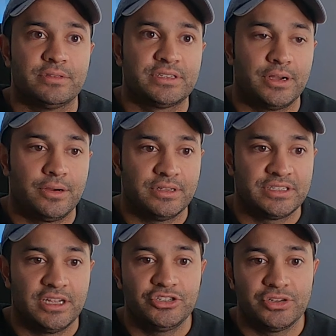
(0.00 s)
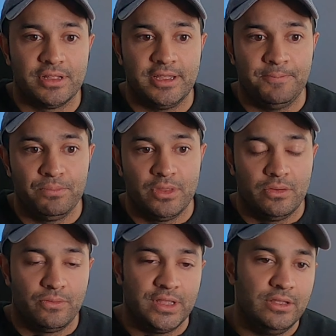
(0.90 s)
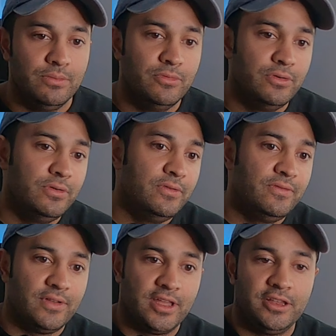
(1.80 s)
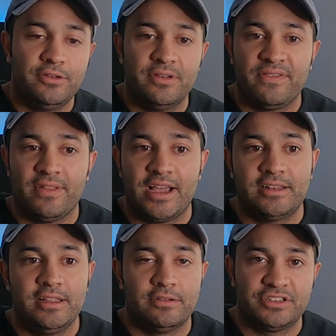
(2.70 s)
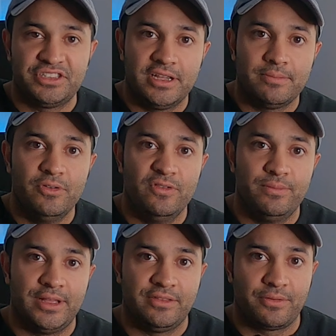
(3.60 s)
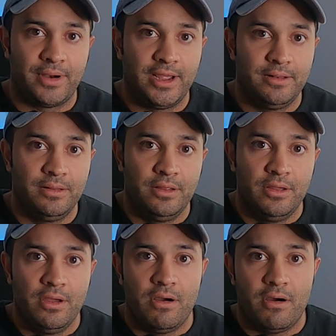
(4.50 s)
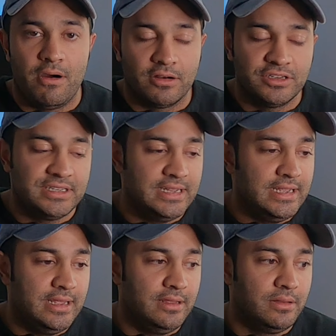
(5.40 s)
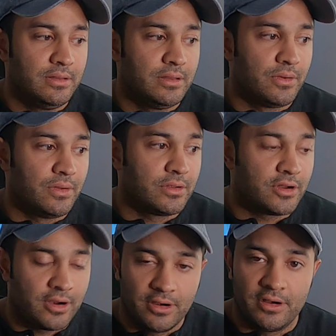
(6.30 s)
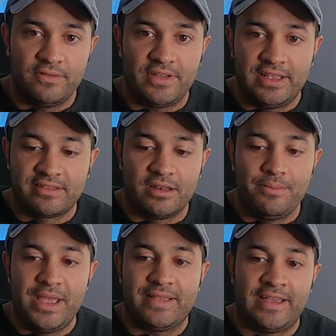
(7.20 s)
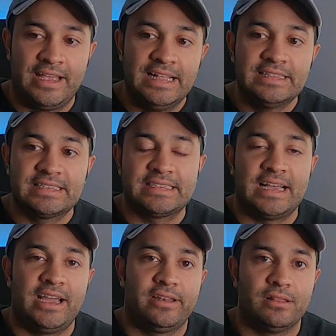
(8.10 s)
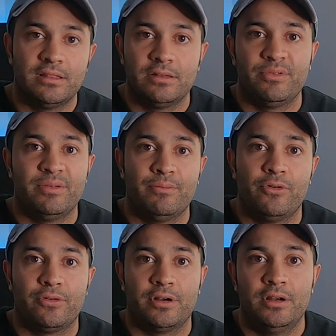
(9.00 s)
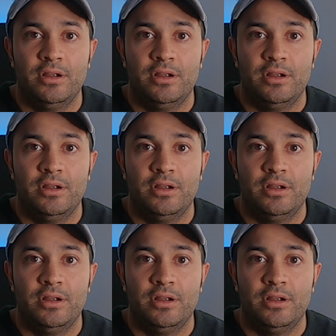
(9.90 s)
So essentially, when you move and you're deflecting your stick movements, right, RC curve is going to make that inside a little bit more